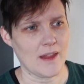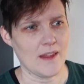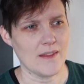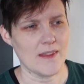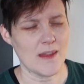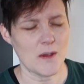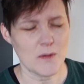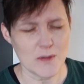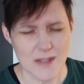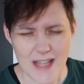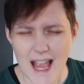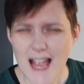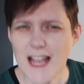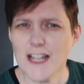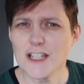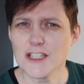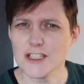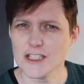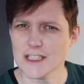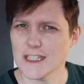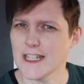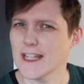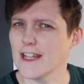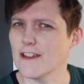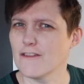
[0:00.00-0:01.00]
There was
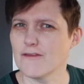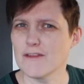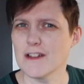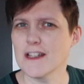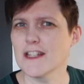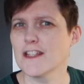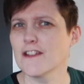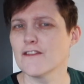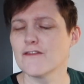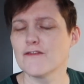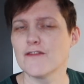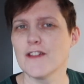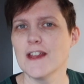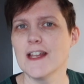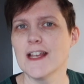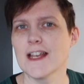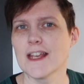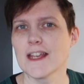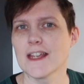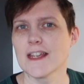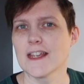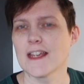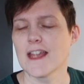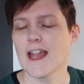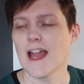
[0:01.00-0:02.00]
actually a really good
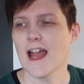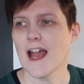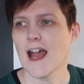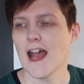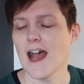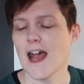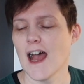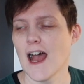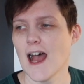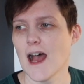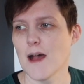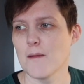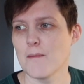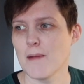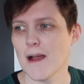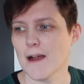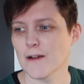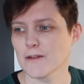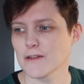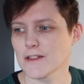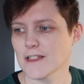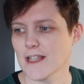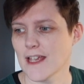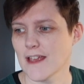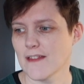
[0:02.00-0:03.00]
feeling
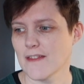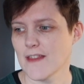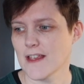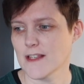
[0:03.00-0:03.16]
about it.